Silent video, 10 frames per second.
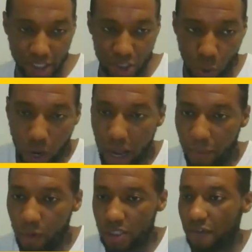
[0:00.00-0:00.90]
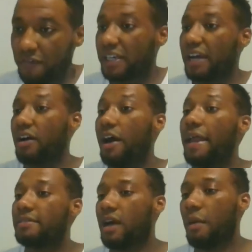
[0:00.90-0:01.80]
So what happened was, I think, like, her
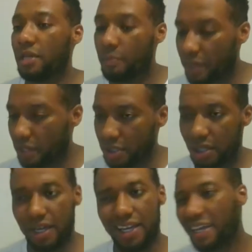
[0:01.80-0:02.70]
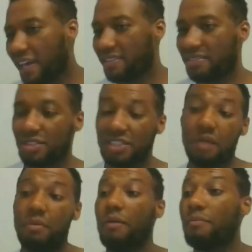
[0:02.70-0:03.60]
ex come in the picture. And again, she
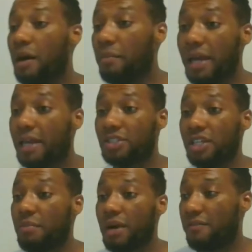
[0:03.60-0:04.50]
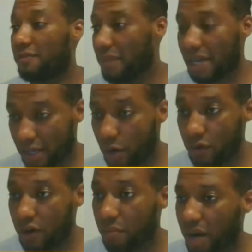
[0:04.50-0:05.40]
ain't my main, she ain't my
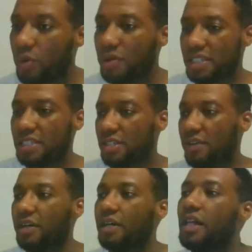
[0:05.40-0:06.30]
girlfriend, but we see each other.